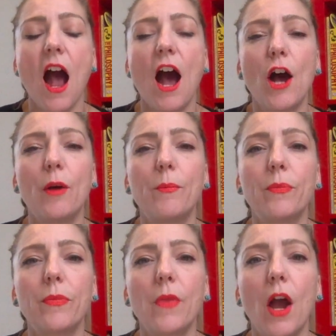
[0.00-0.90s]

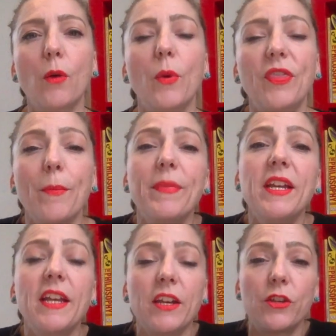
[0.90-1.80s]
are what the
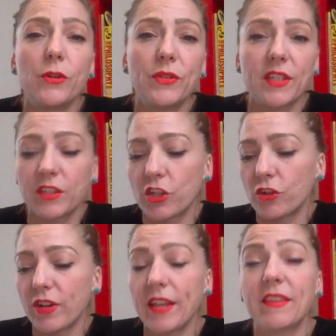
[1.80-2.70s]
media uses to
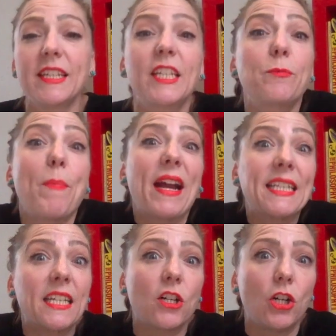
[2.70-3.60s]
create this
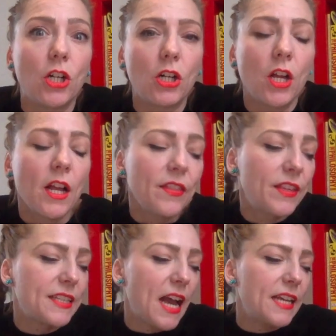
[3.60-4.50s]
spectacle,
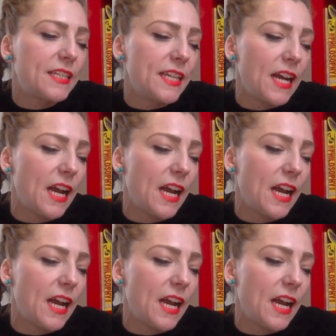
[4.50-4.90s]
this idea.